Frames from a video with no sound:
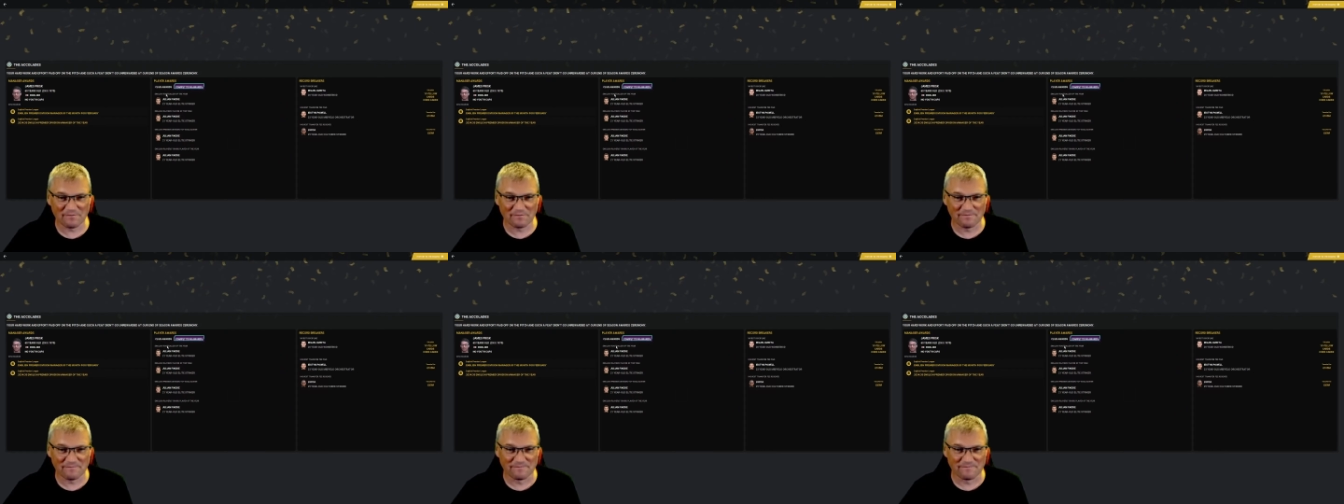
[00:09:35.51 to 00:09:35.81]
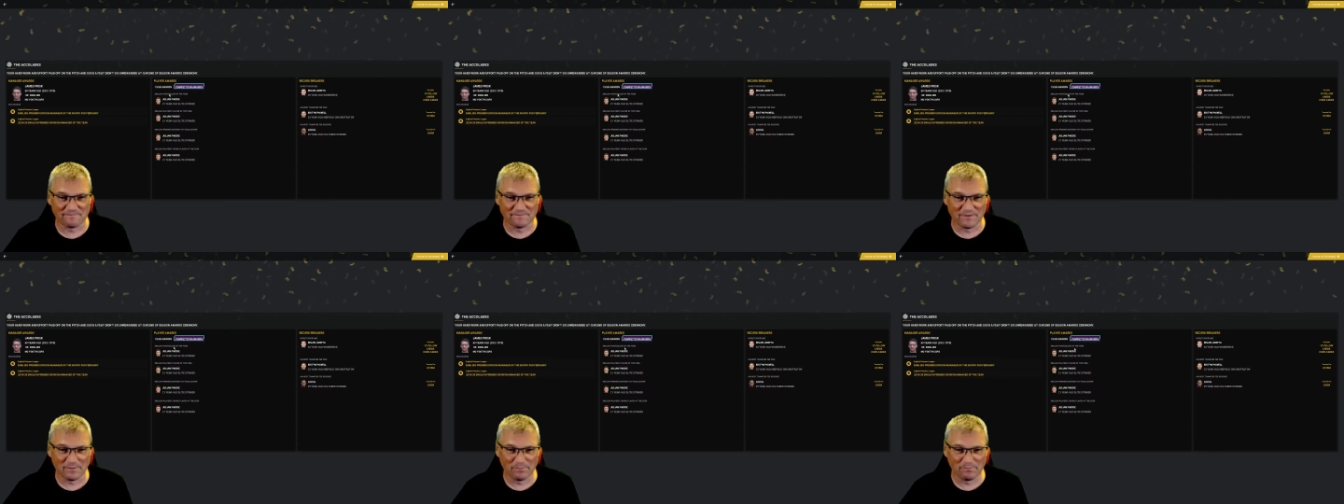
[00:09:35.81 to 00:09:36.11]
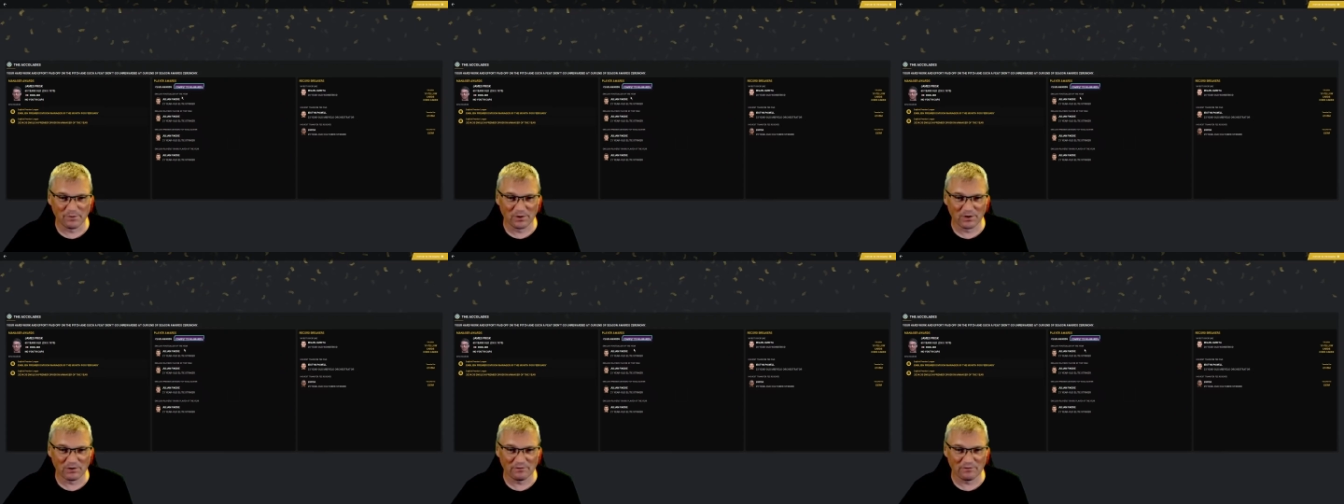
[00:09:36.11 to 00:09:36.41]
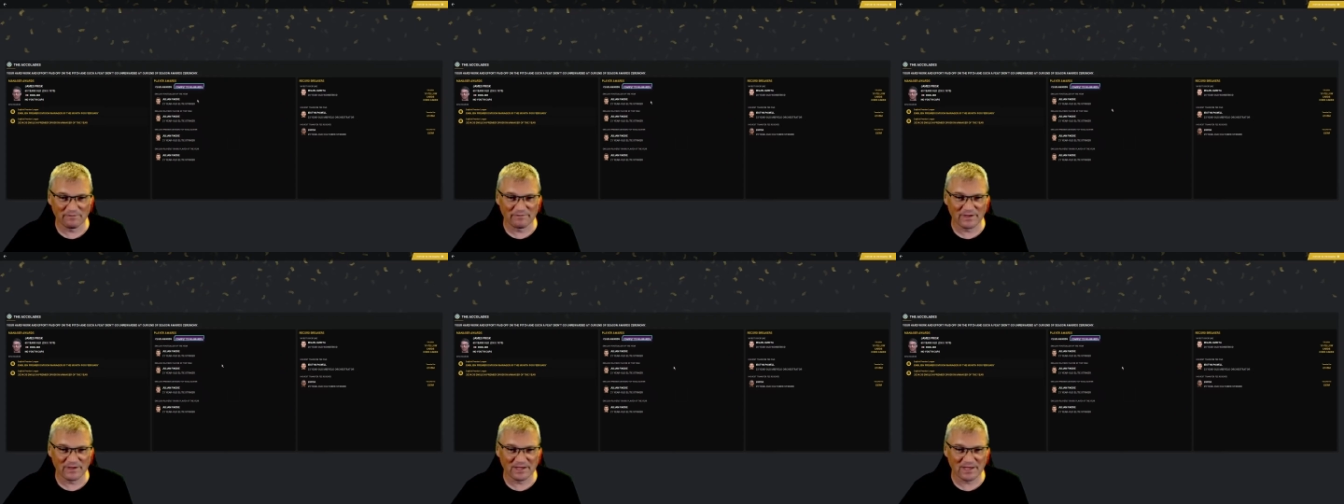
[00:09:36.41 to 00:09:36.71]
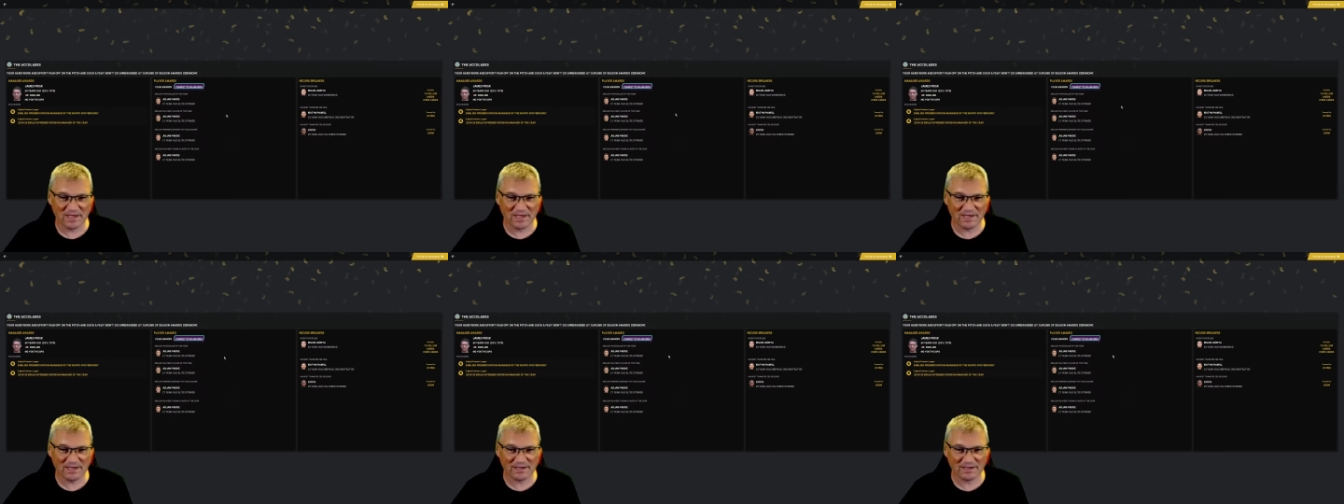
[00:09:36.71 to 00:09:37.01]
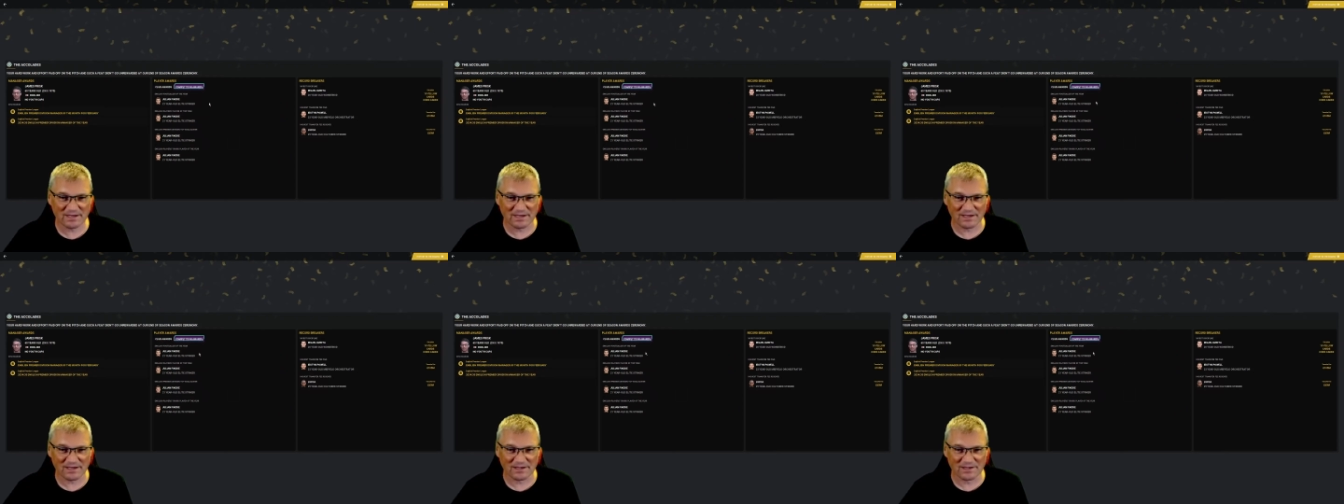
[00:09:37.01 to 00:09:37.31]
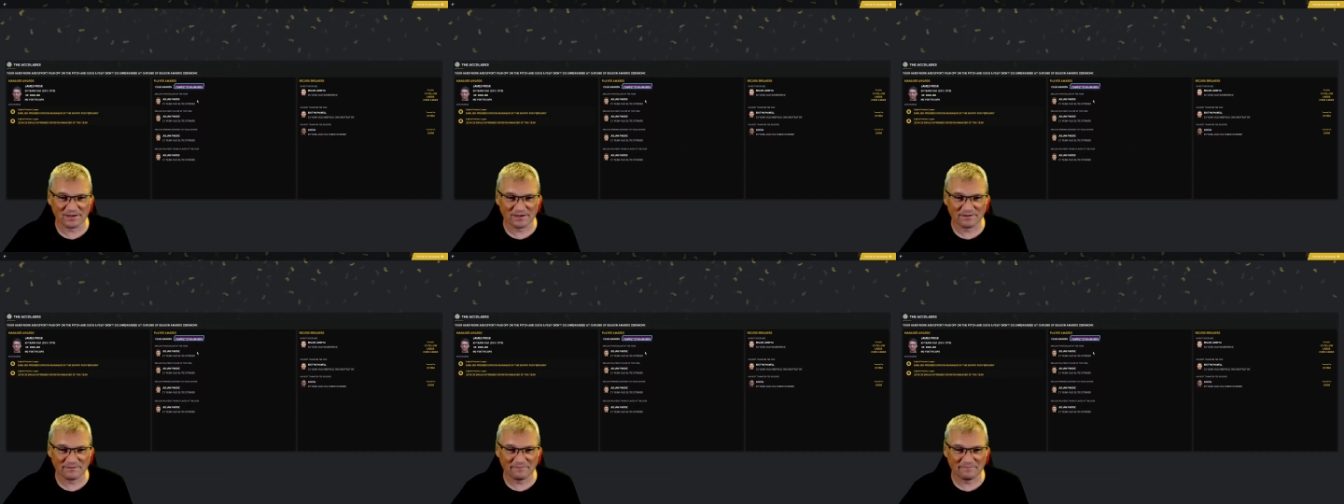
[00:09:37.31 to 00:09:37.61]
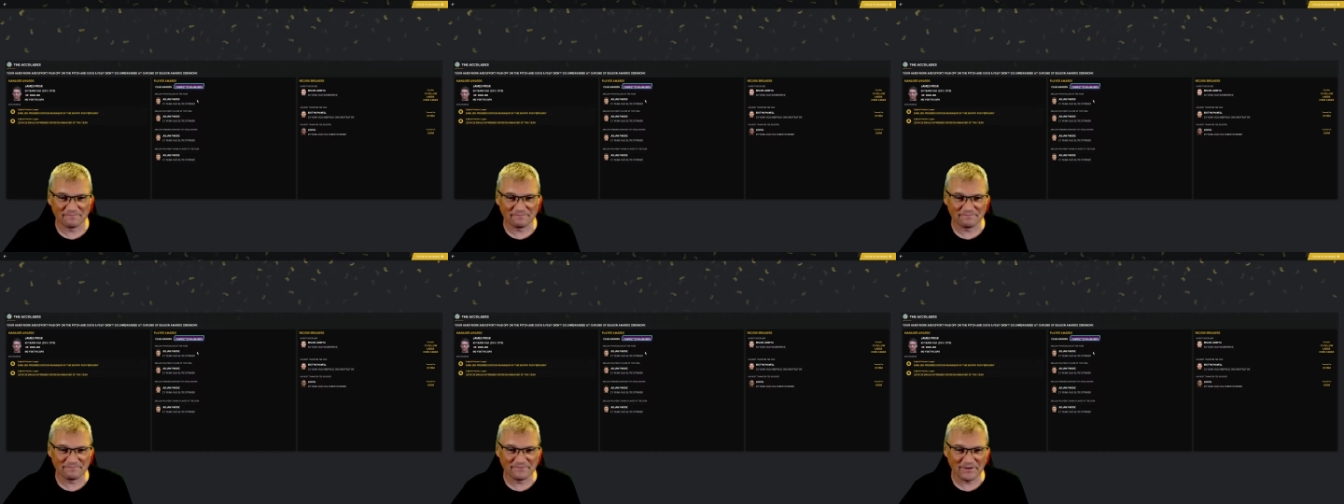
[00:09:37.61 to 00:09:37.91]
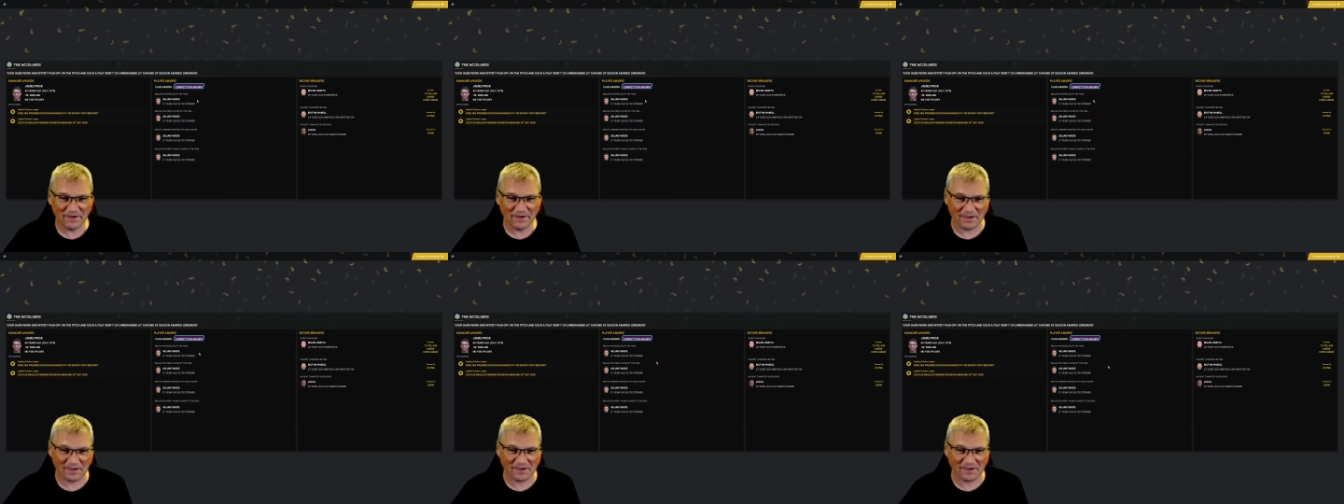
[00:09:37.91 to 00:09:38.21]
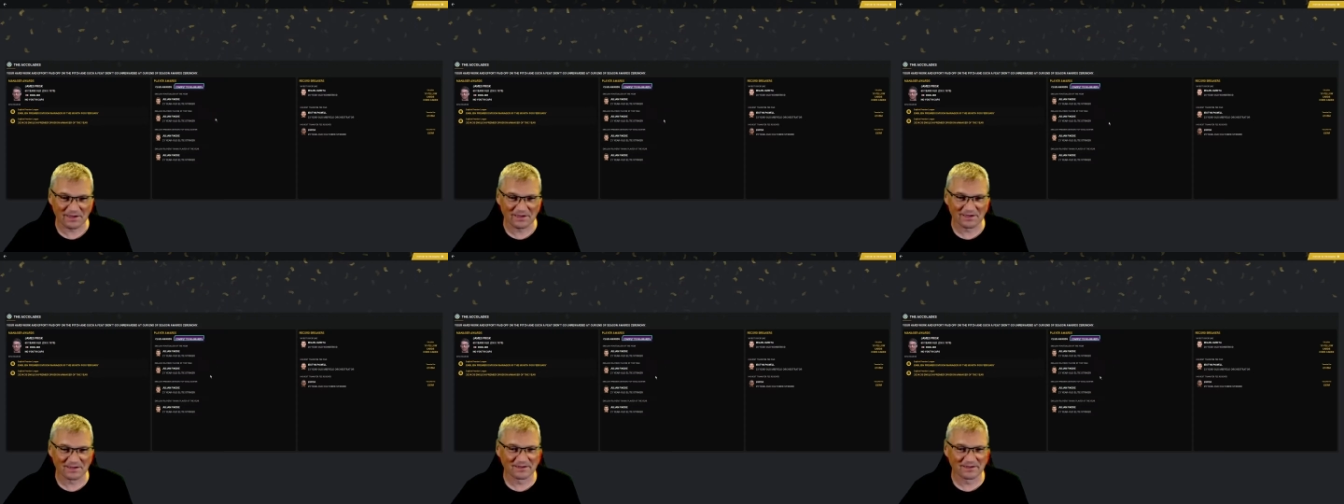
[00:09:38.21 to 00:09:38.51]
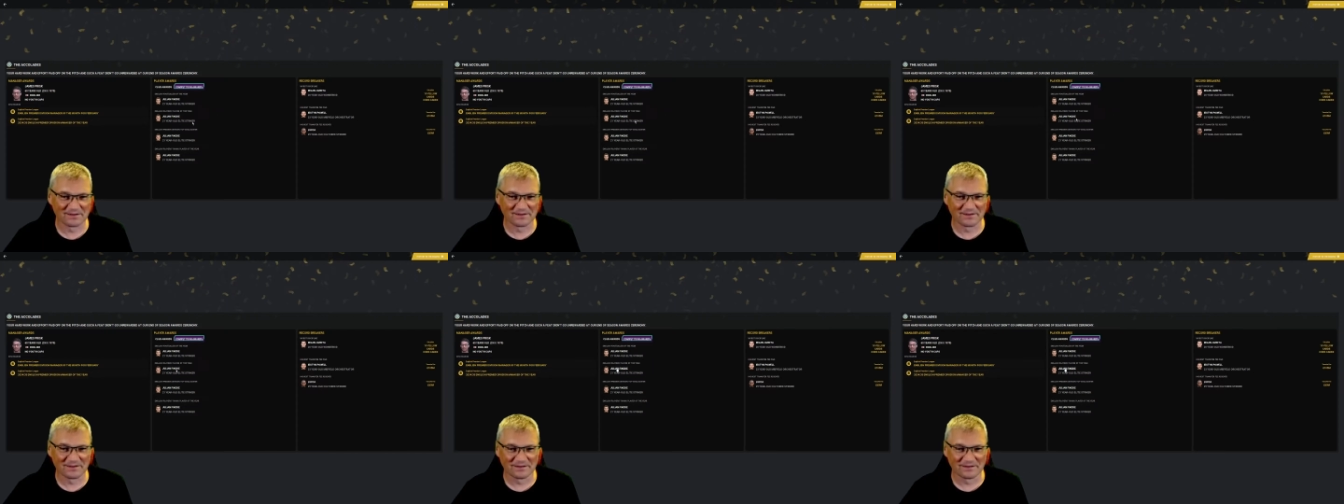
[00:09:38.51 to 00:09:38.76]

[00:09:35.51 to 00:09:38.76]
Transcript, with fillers: Footballer of the Year. Fink.